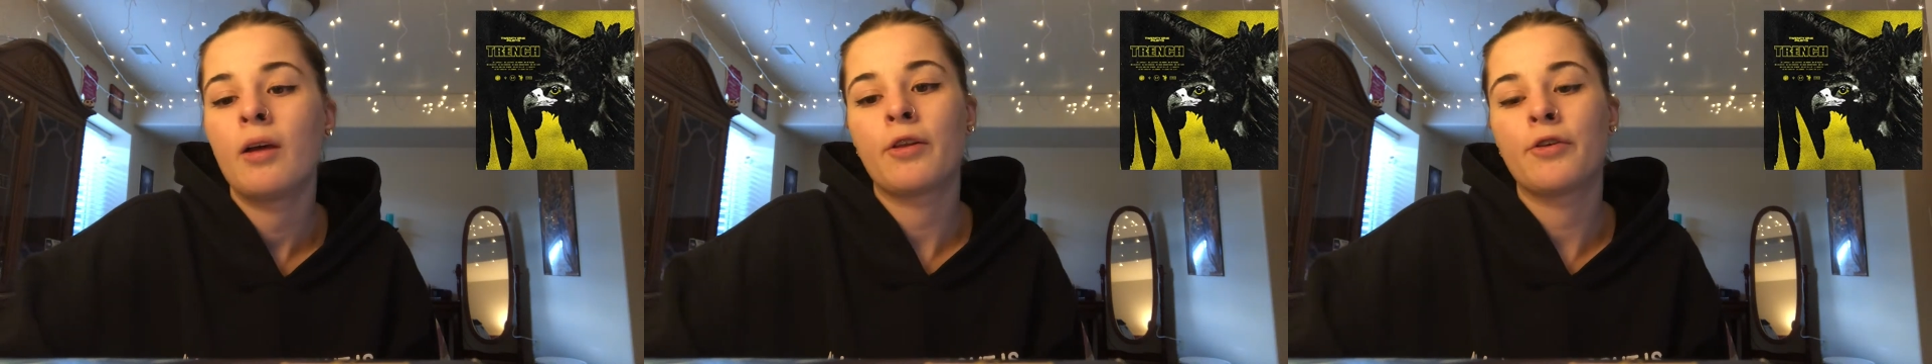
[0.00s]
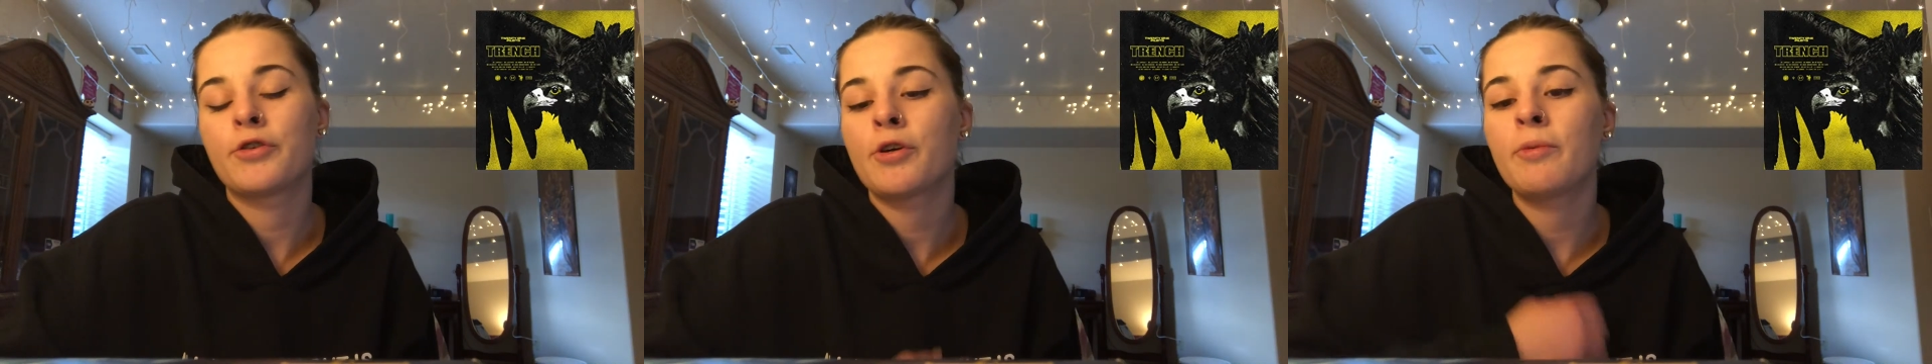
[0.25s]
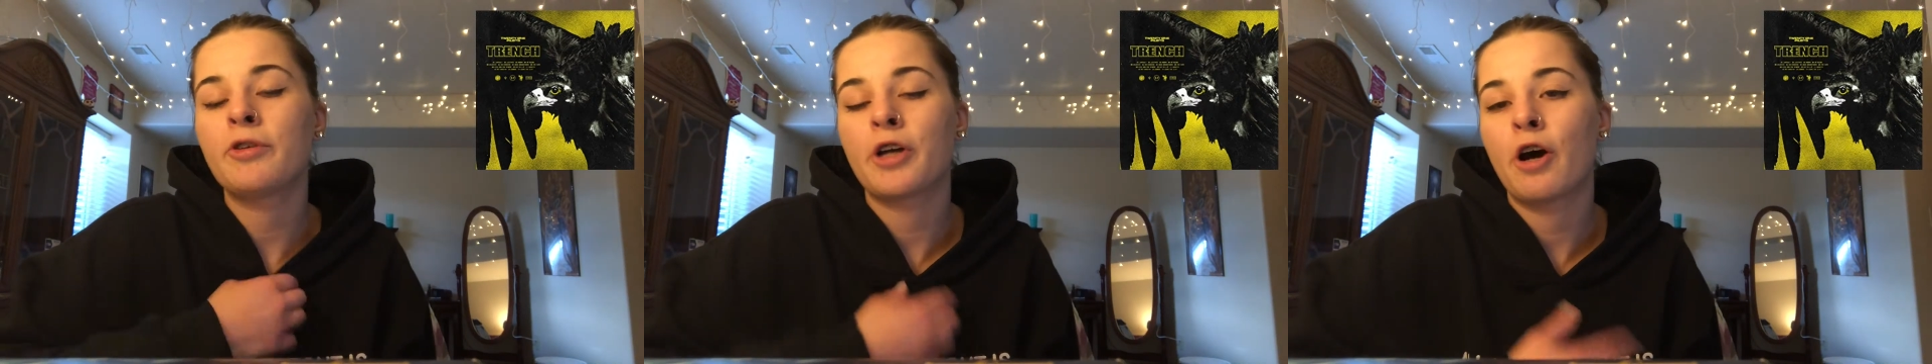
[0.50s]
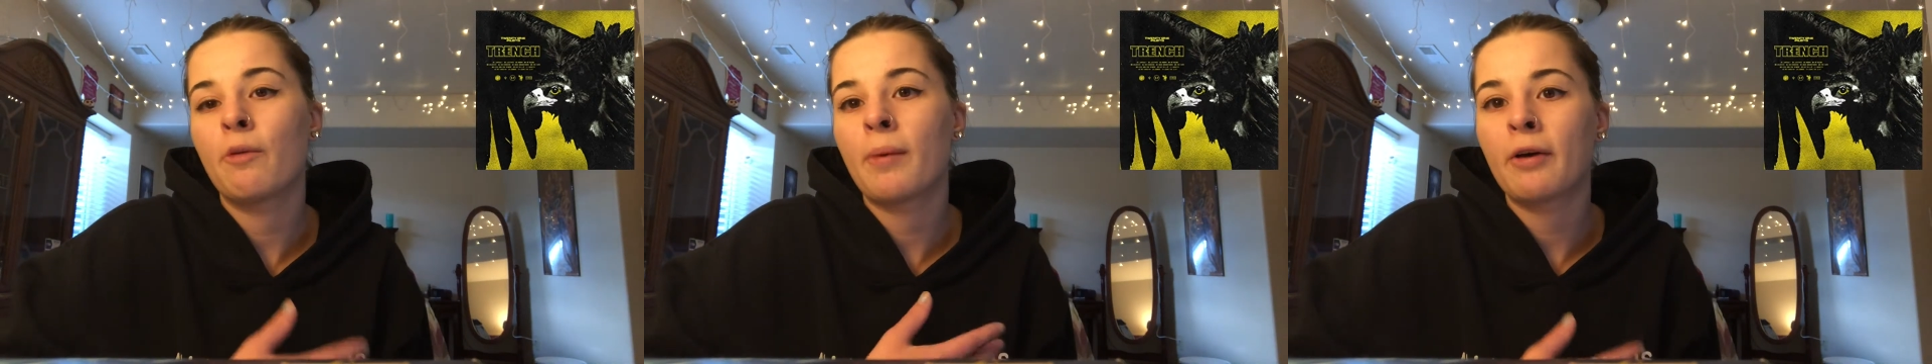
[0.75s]
There's so much
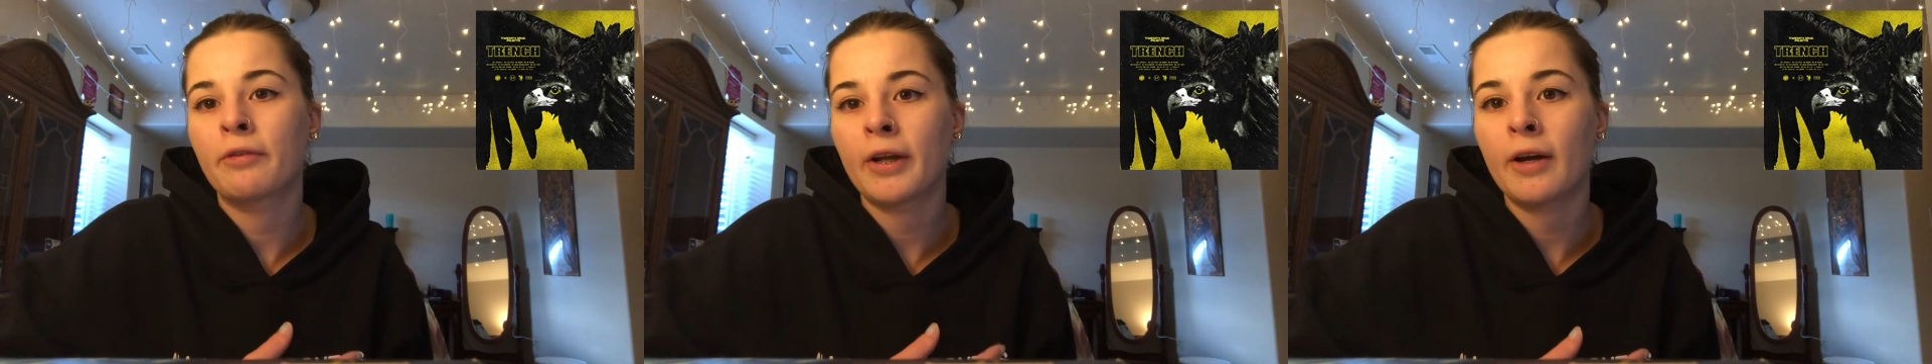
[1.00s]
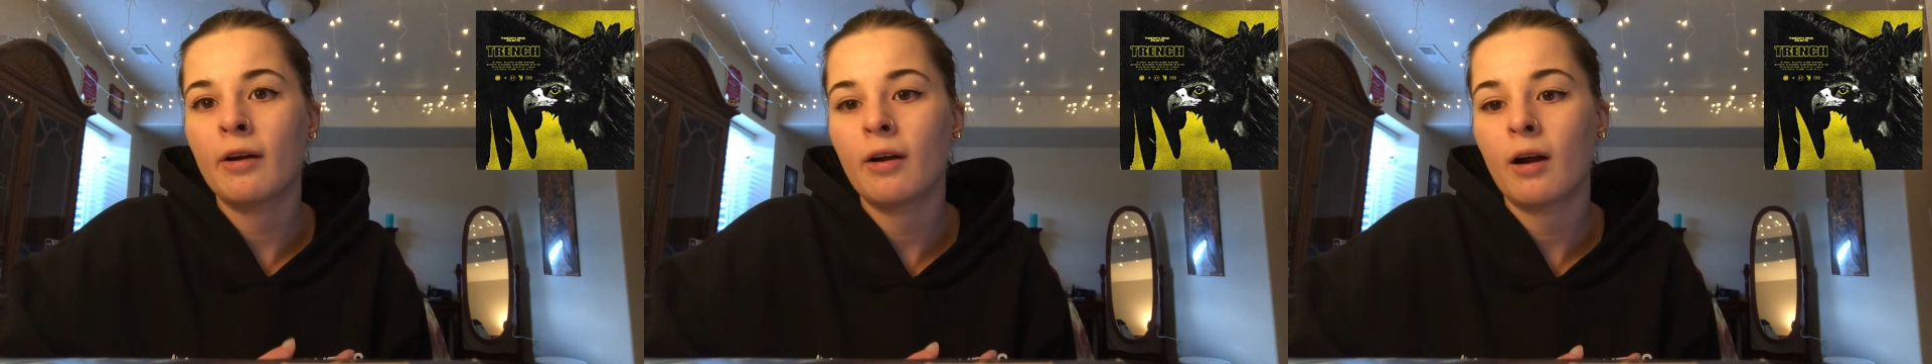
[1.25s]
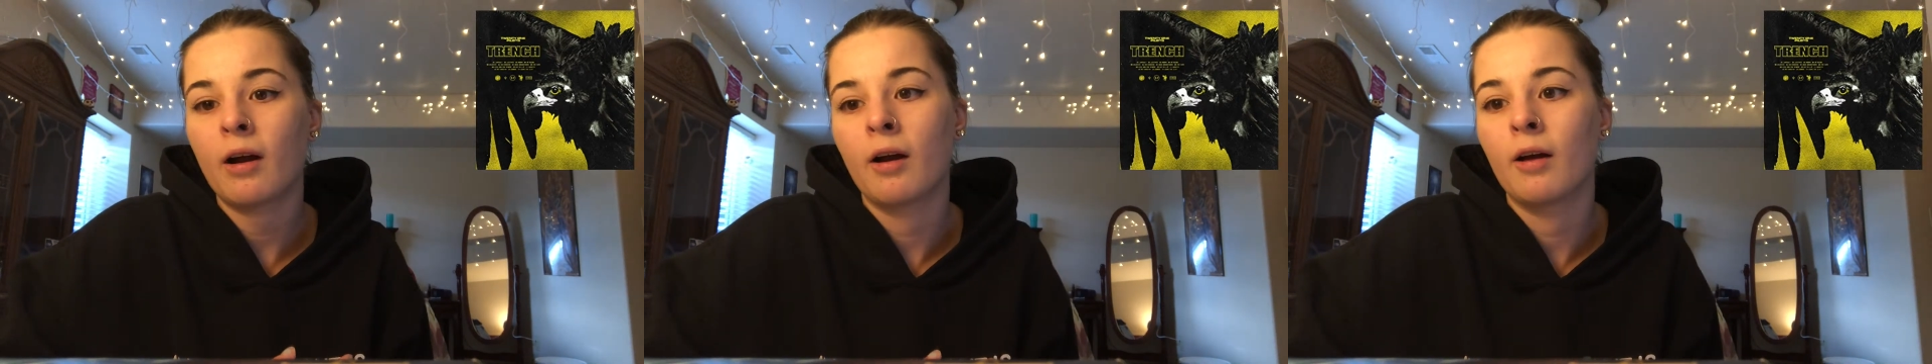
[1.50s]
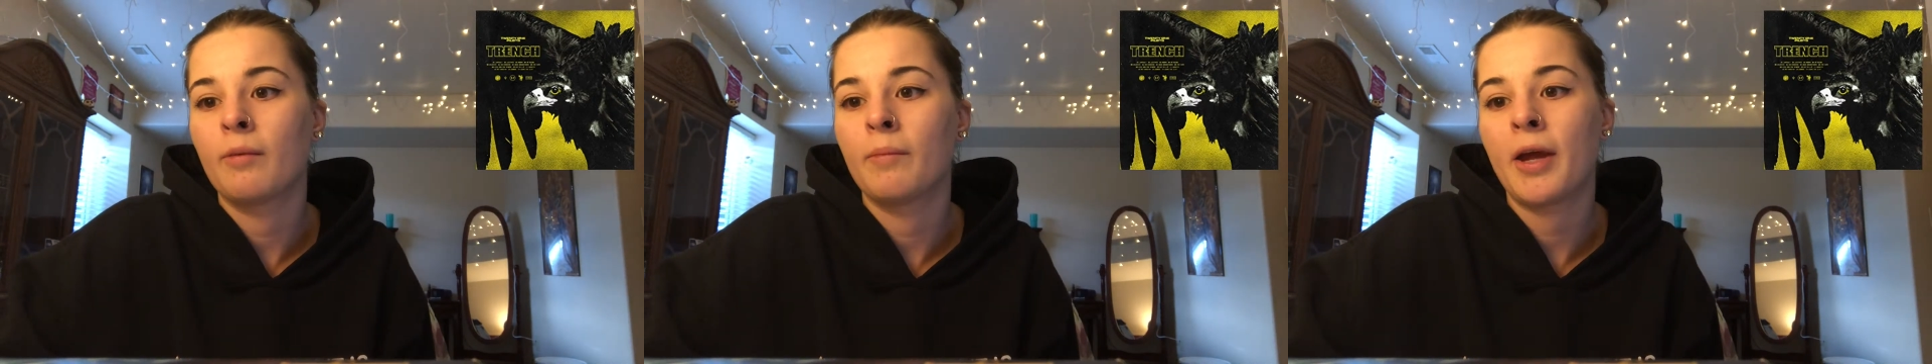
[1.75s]
help out there,
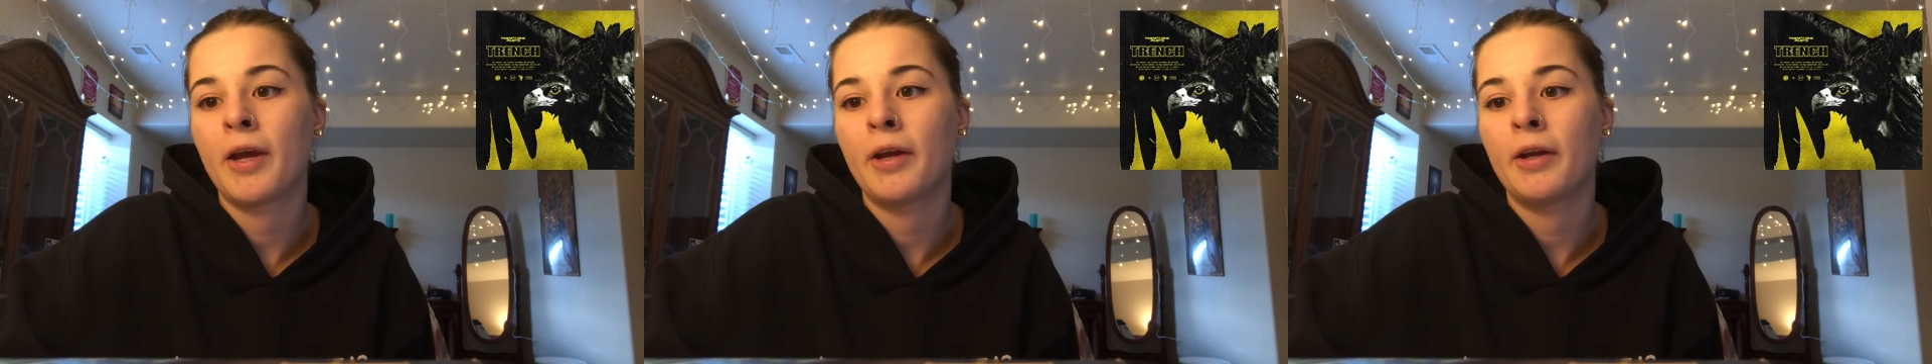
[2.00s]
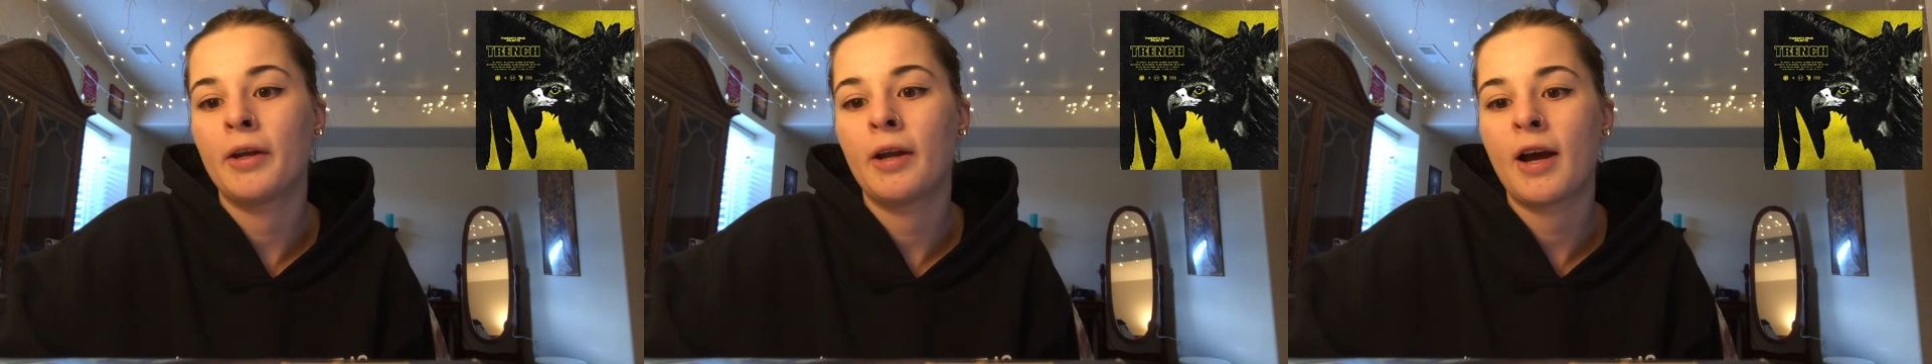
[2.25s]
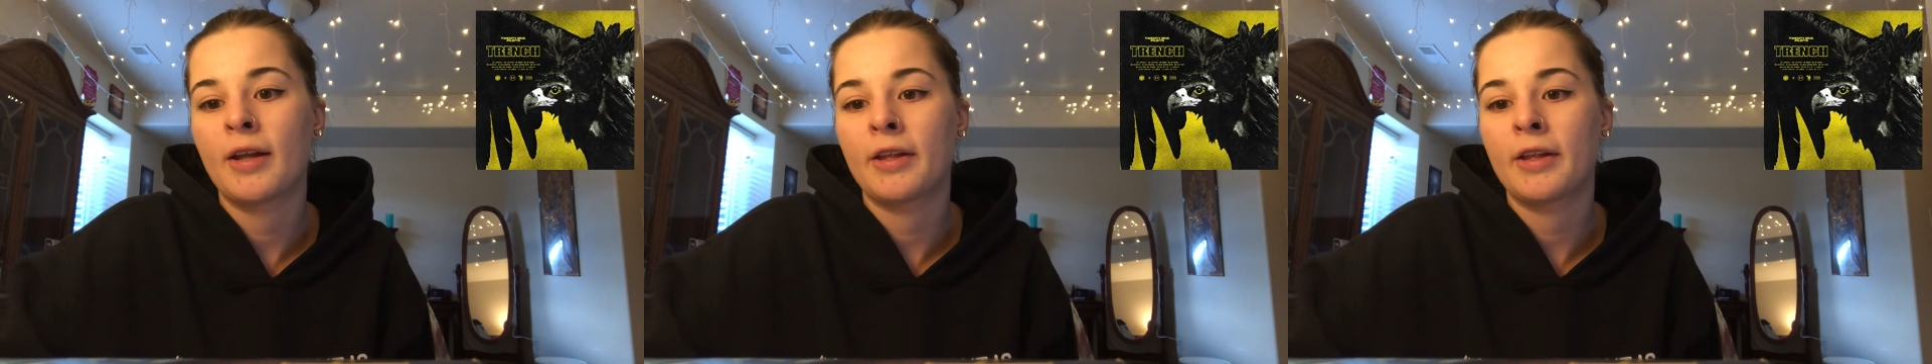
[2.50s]
and I